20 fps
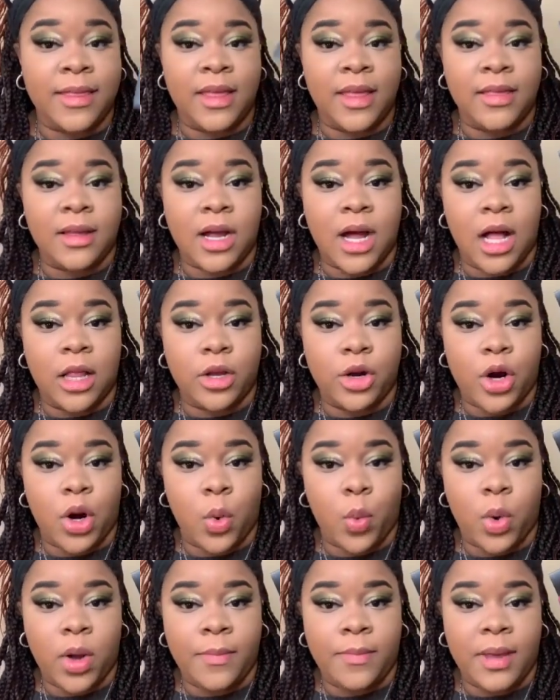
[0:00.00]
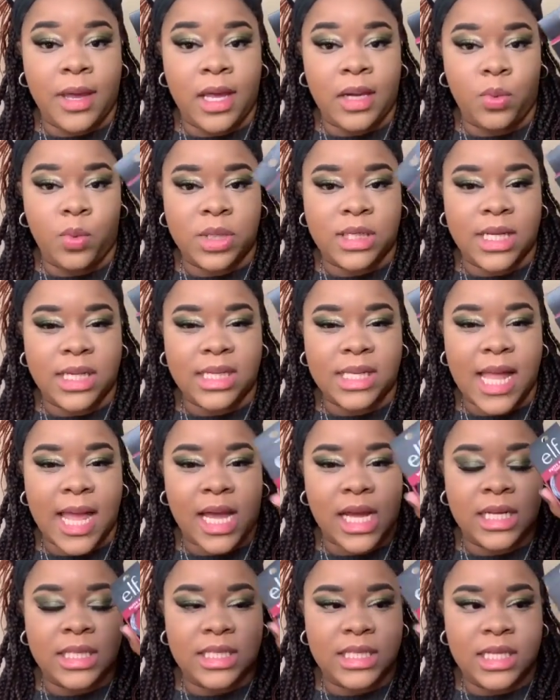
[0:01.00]
color Caribbean, which is
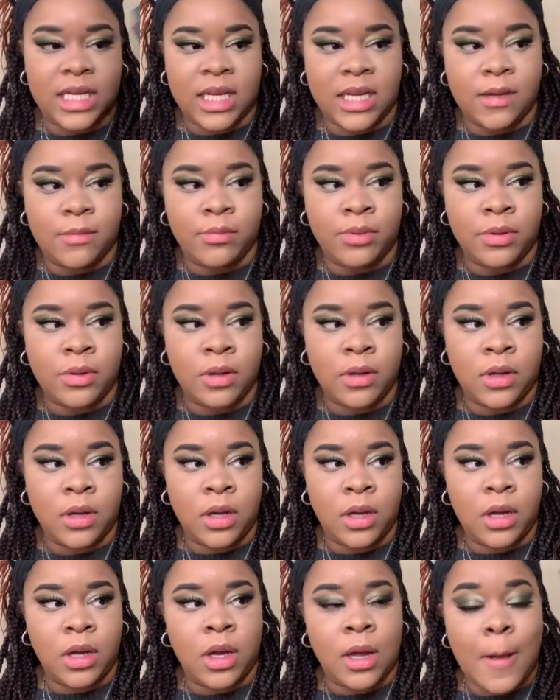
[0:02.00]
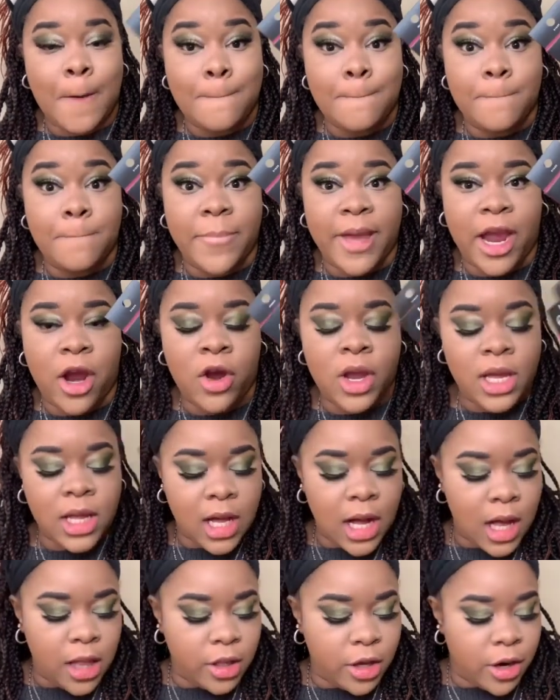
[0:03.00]
like a deep berry
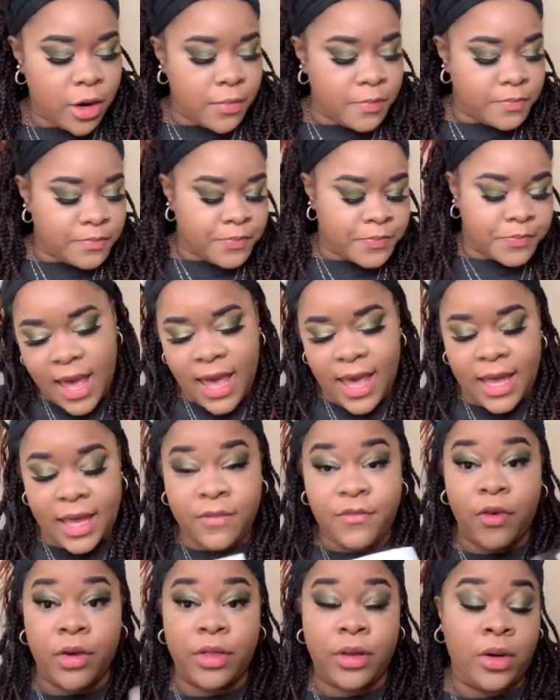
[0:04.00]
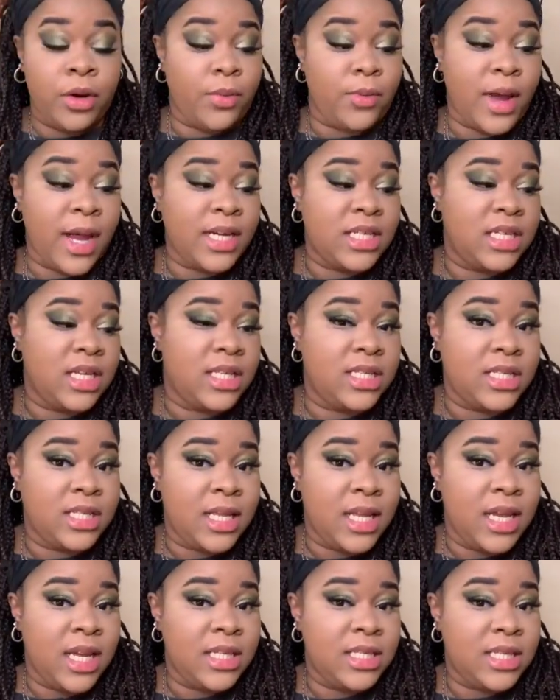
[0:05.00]
color. And for the directions,
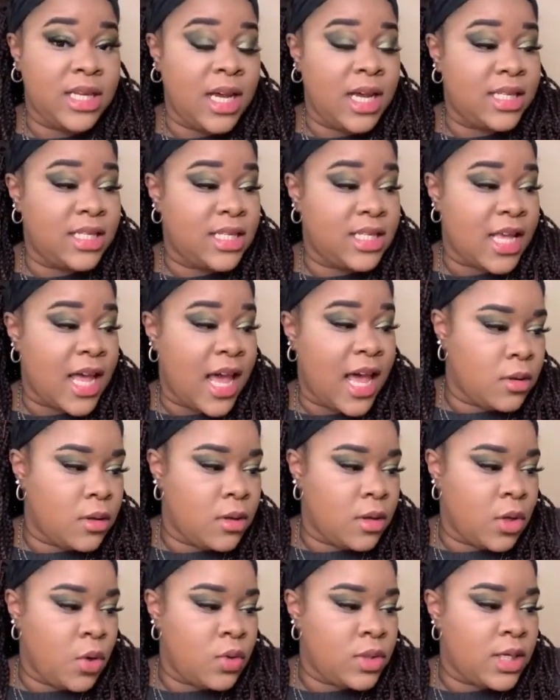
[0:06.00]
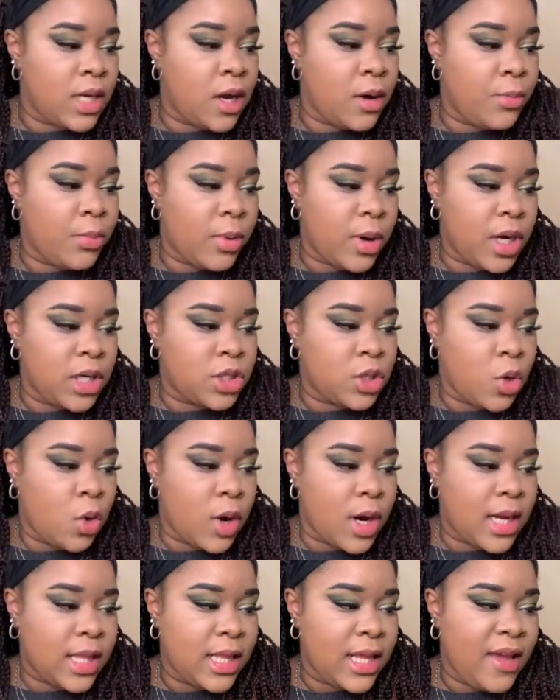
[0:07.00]
it does say, using a brush
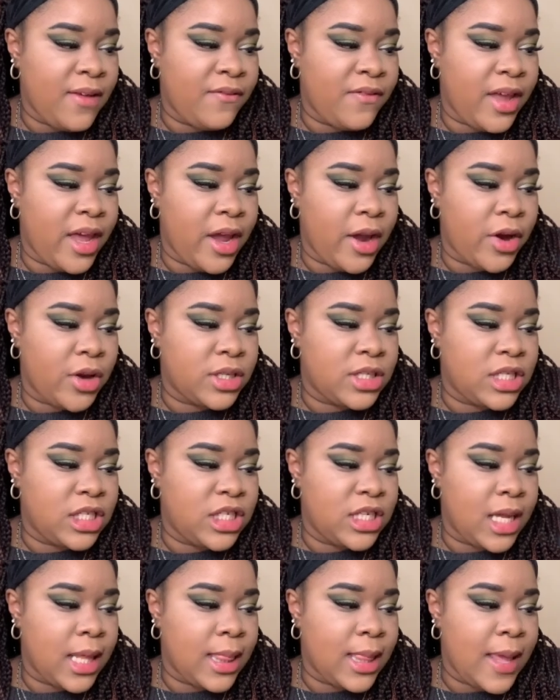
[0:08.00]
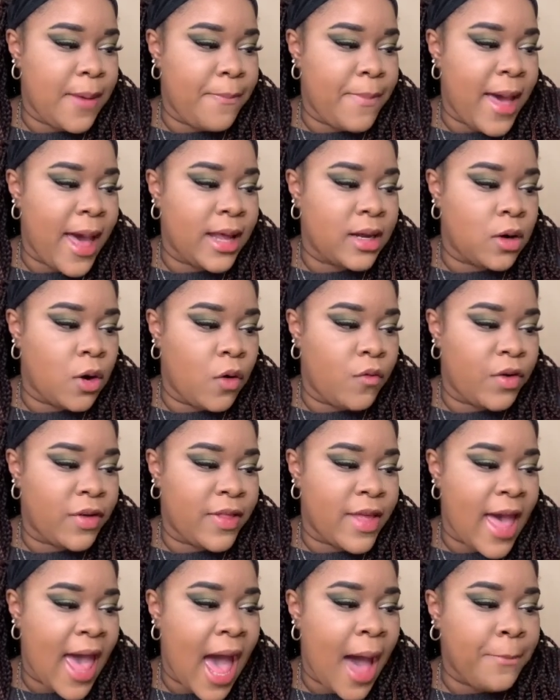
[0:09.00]
or clean fingers, gently pat over
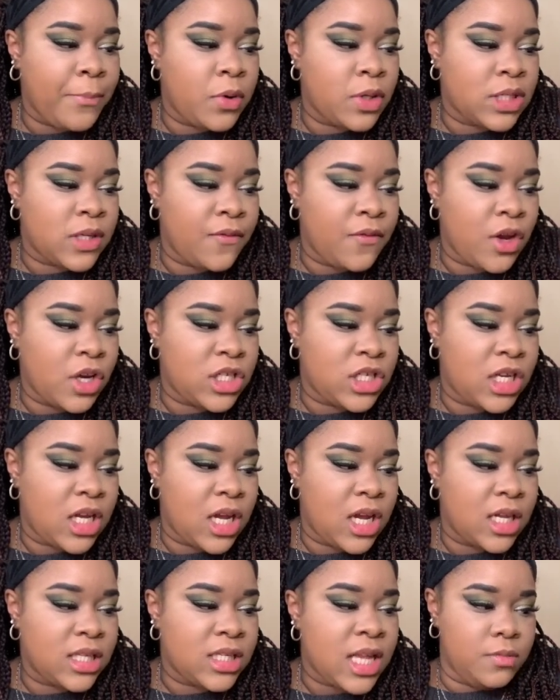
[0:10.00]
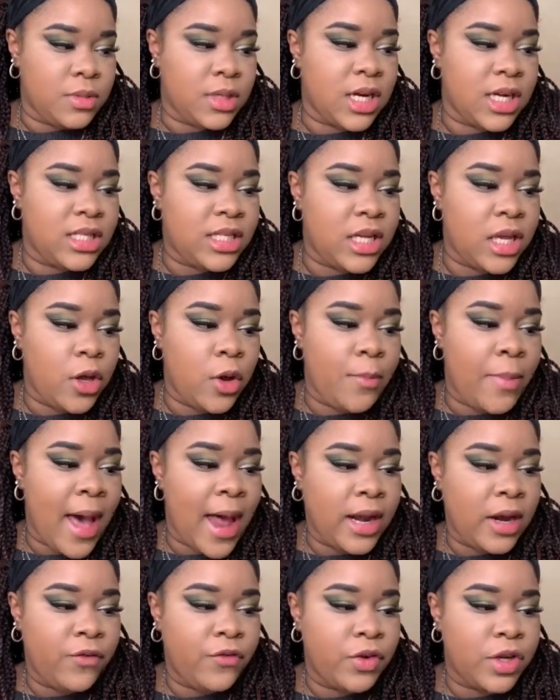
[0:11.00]
the apples of your cheeks. Continue
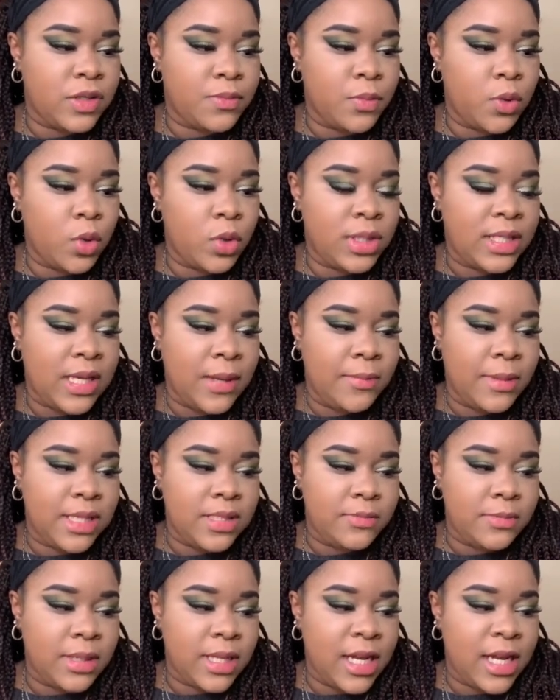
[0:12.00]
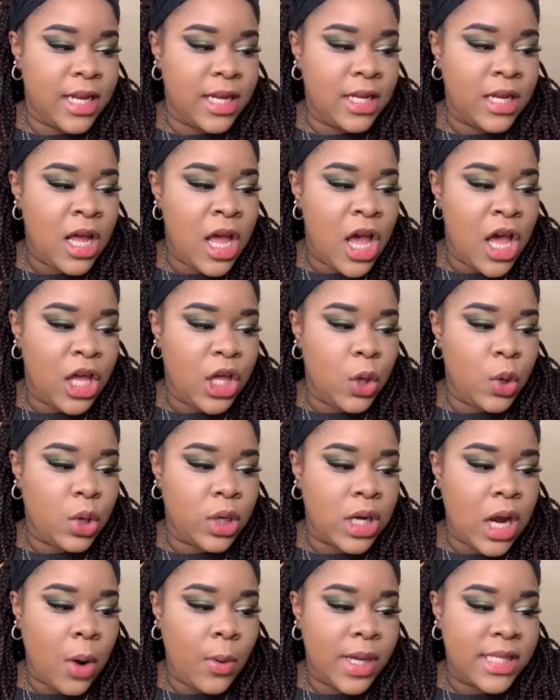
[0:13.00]
patting for smooth, seamless blend. You
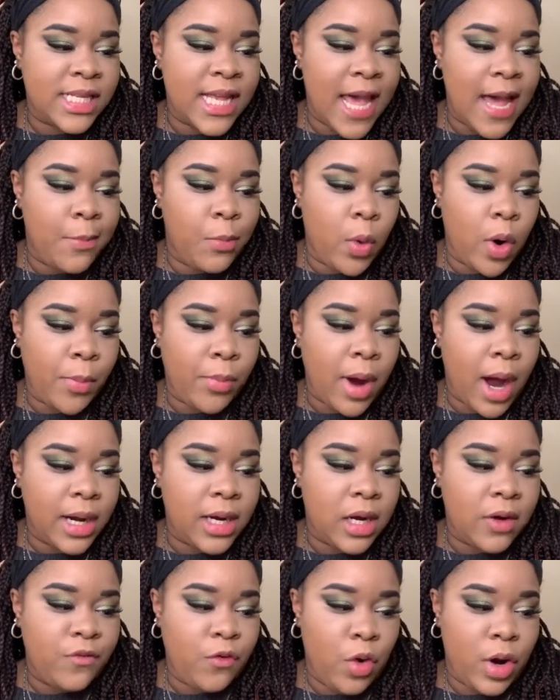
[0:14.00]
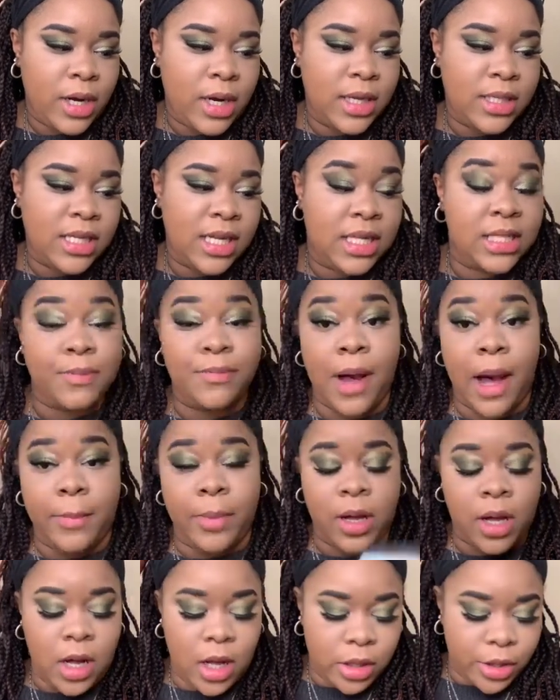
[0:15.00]
can always add more product for an intense pop
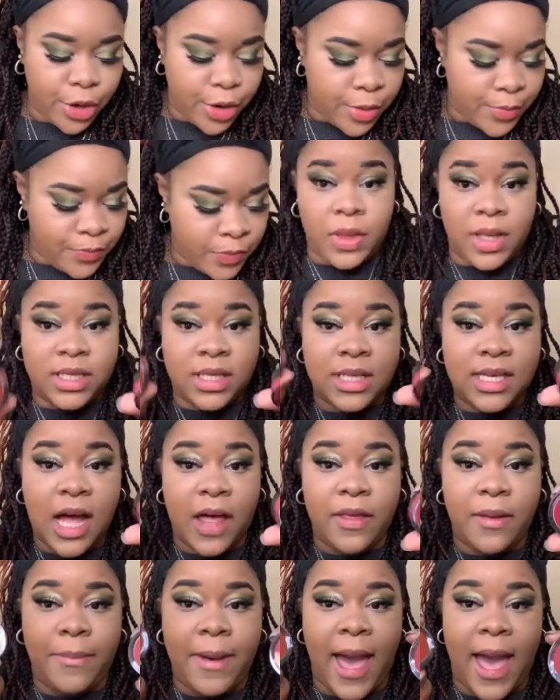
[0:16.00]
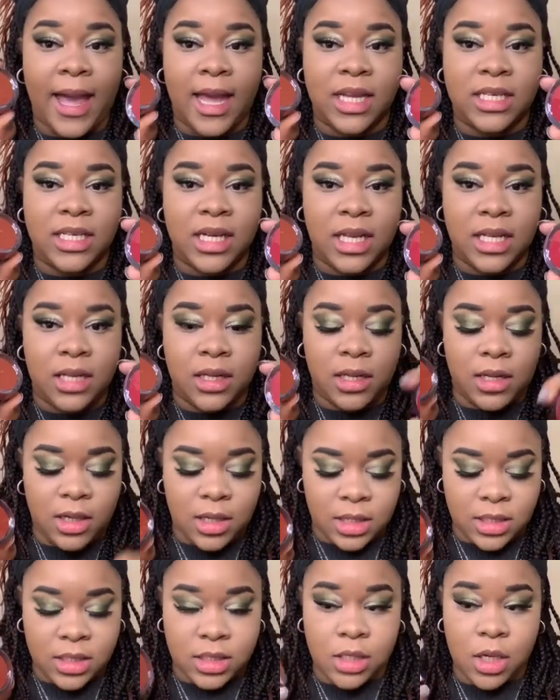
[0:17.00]
of color. This is how the packaging
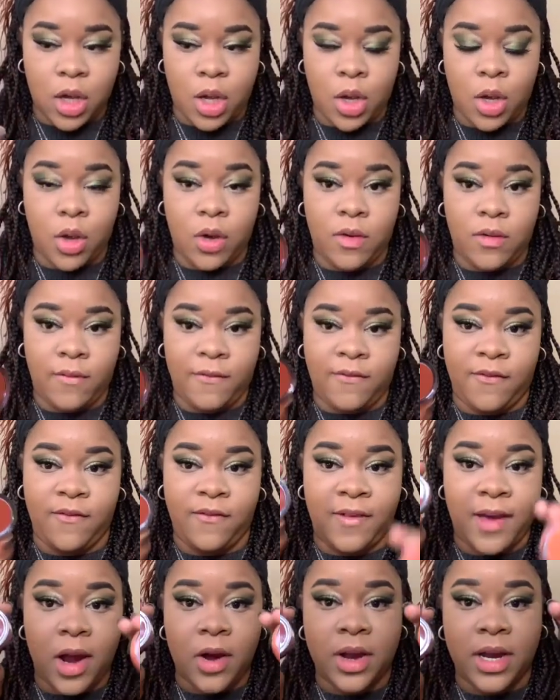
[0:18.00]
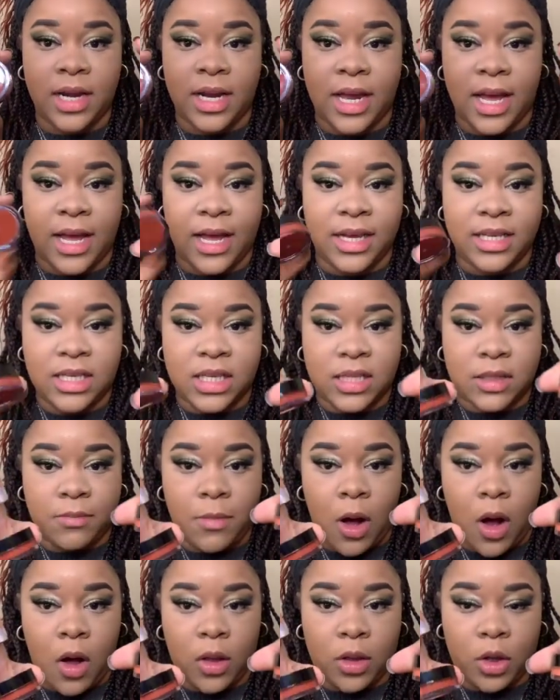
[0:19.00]
looks. Very nice,
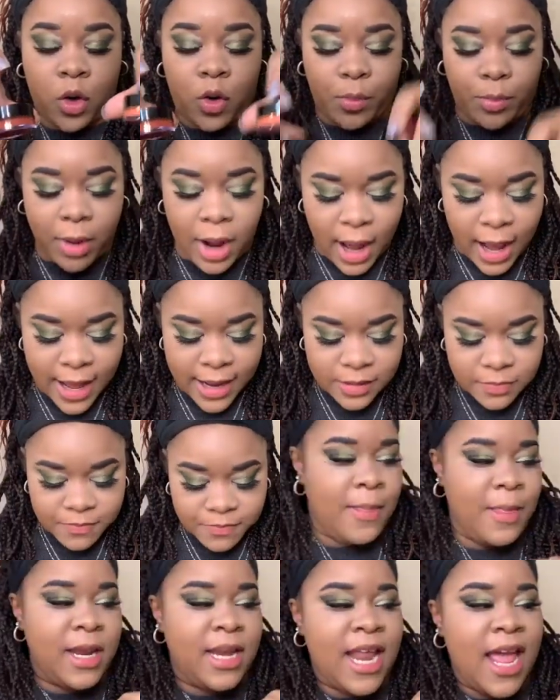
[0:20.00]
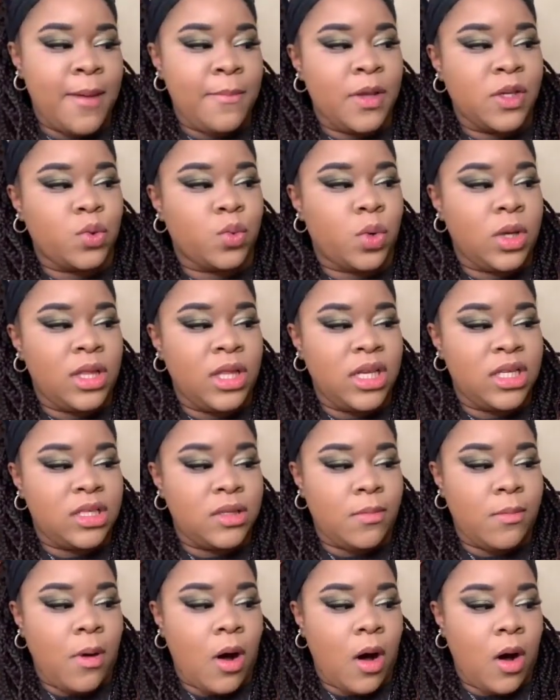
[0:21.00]
small little pot. The name is really
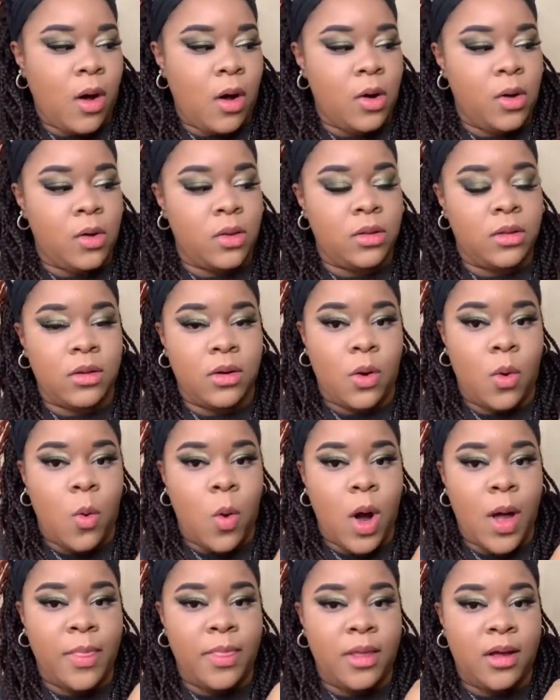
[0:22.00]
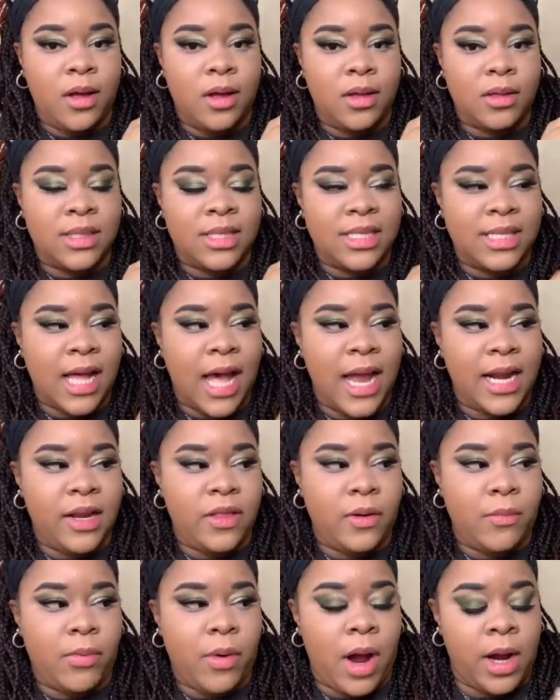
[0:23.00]
small on the side of
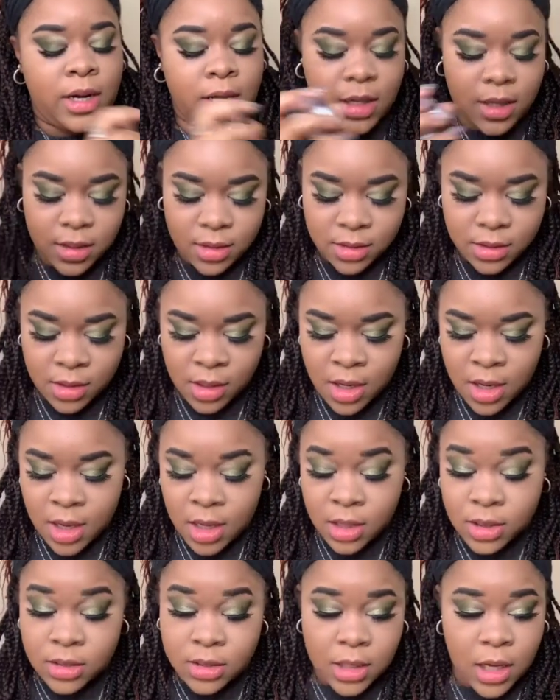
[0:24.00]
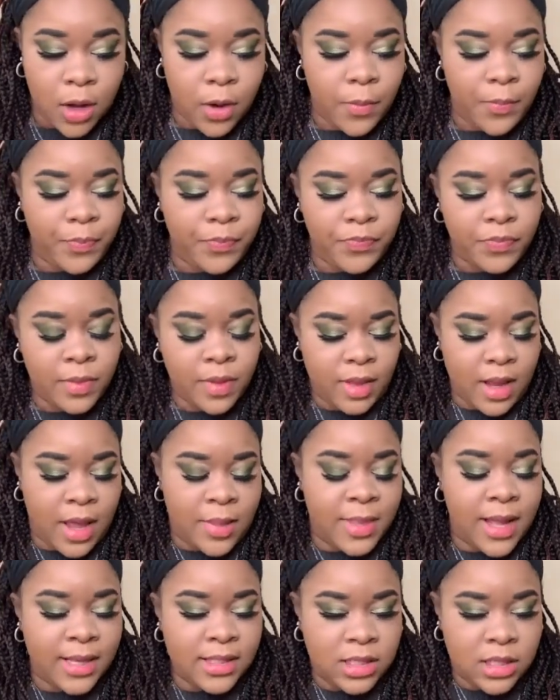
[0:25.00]
the product, so
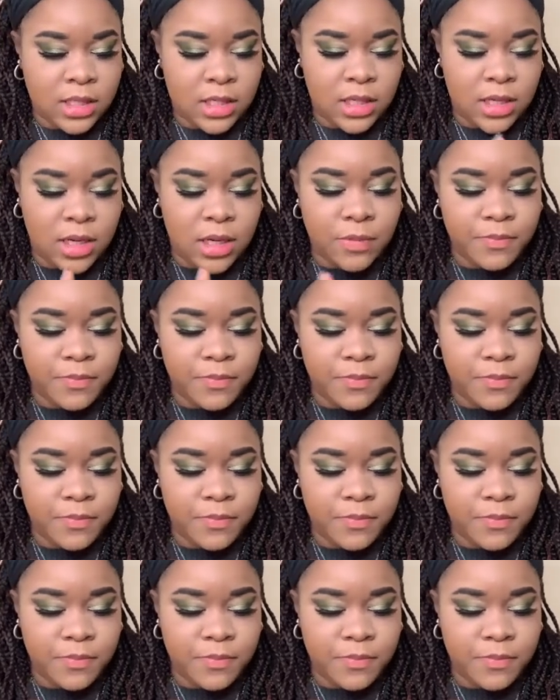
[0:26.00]
that's good.